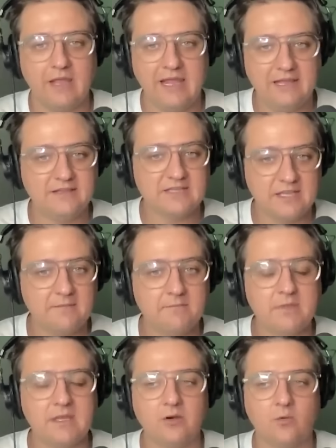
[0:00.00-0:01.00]
aids
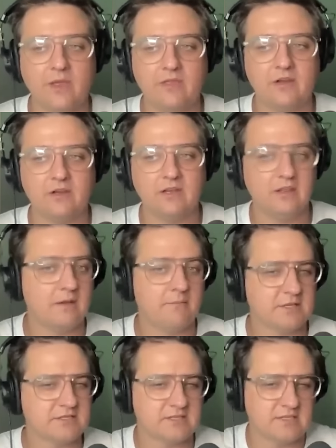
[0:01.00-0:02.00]
him in a way that Elon
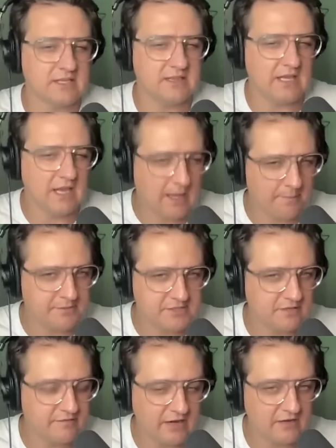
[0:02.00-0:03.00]
Musk is like the
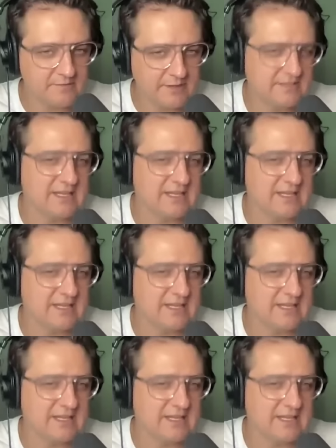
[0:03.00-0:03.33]
opposite of charisma.